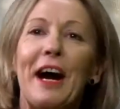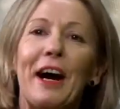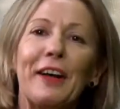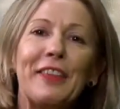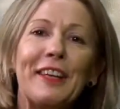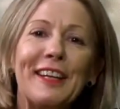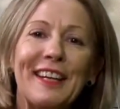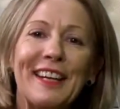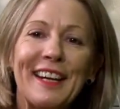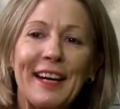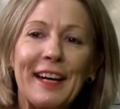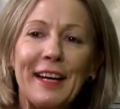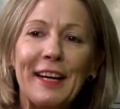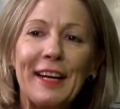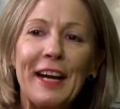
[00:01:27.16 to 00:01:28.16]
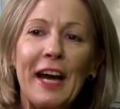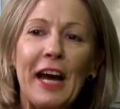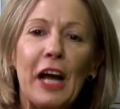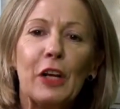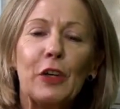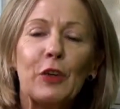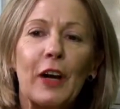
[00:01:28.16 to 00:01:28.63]
I think,
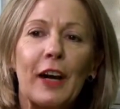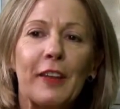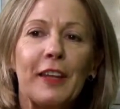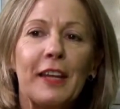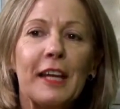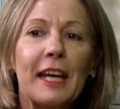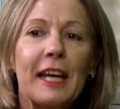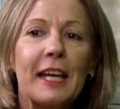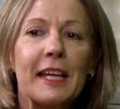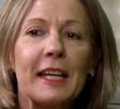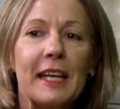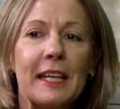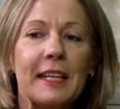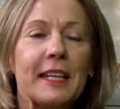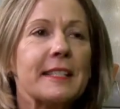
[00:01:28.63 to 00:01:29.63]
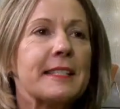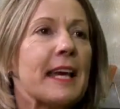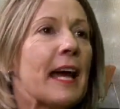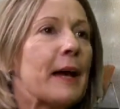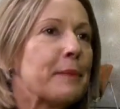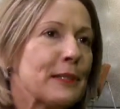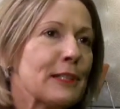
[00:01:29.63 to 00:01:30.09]
I think it is
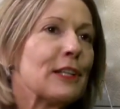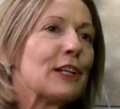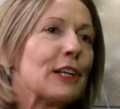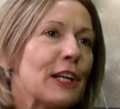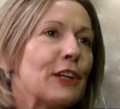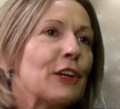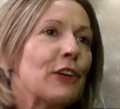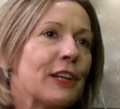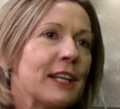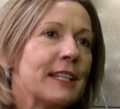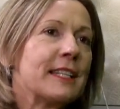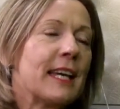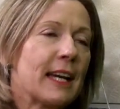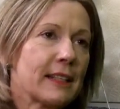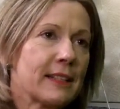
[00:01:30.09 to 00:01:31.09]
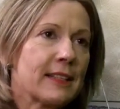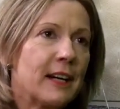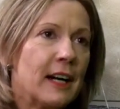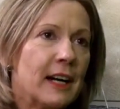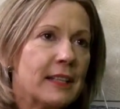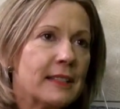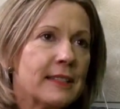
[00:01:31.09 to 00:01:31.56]
absolutely not an exact
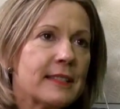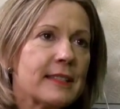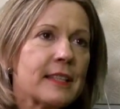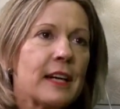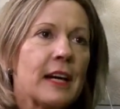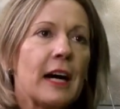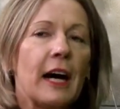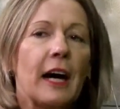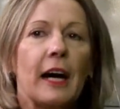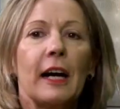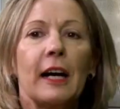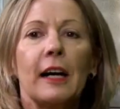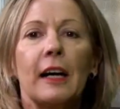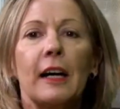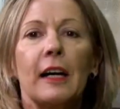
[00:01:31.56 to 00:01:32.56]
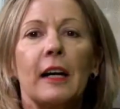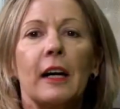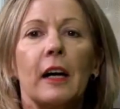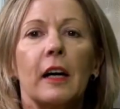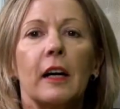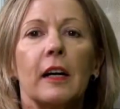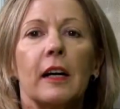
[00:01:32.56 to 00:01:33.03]
science.
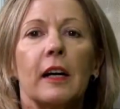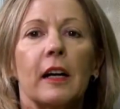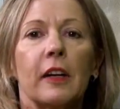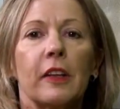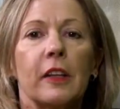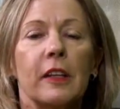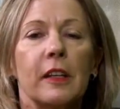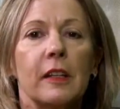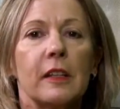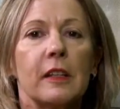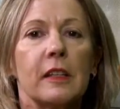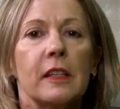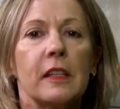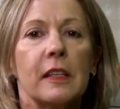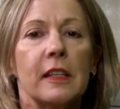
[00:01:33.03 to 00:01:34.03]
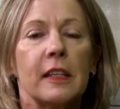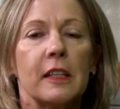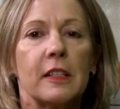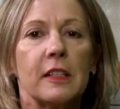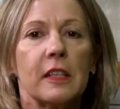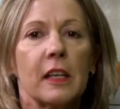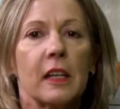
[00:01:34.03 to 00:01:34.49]
I think
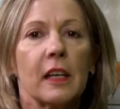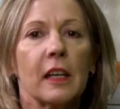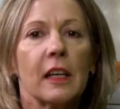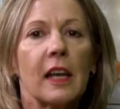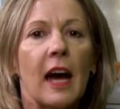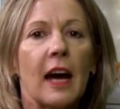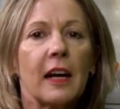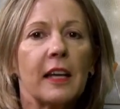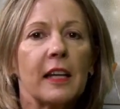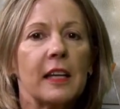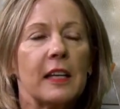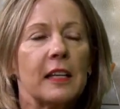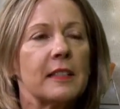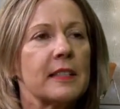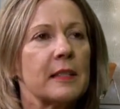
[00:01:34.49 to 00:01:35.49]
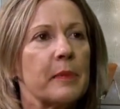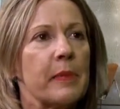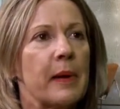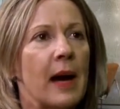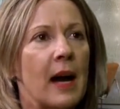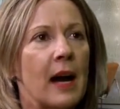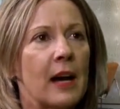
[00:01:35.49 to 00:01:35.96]
that luck is
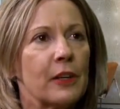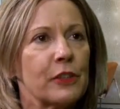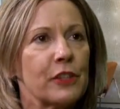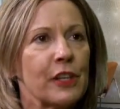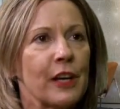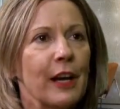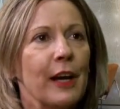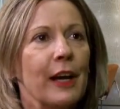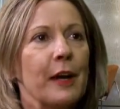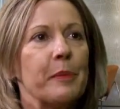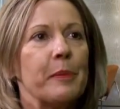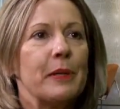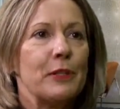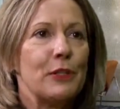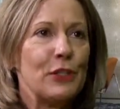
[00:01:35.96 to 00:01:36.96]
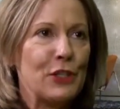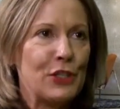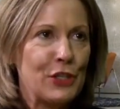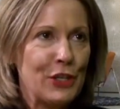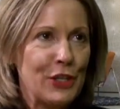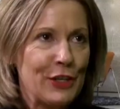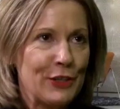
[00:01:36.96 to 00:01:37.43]
about
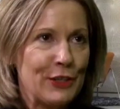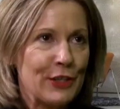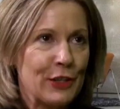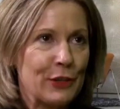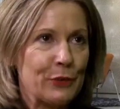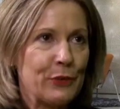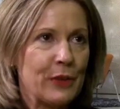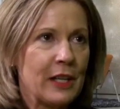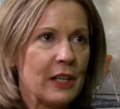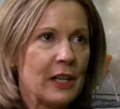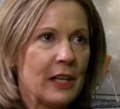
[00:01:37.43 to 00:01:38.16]
positioning yourself